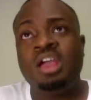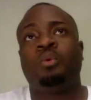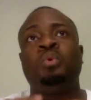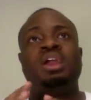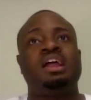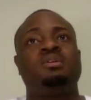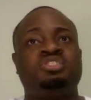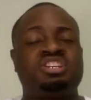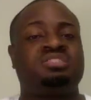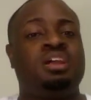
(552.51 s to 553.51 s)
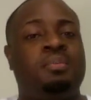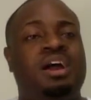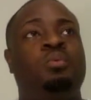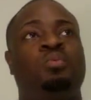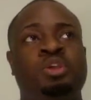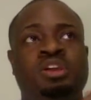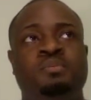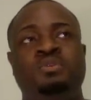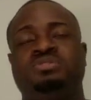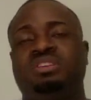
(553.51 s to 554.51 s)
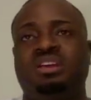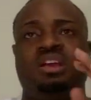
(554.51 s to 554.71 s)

And we ain't got to, and just think about when you get music,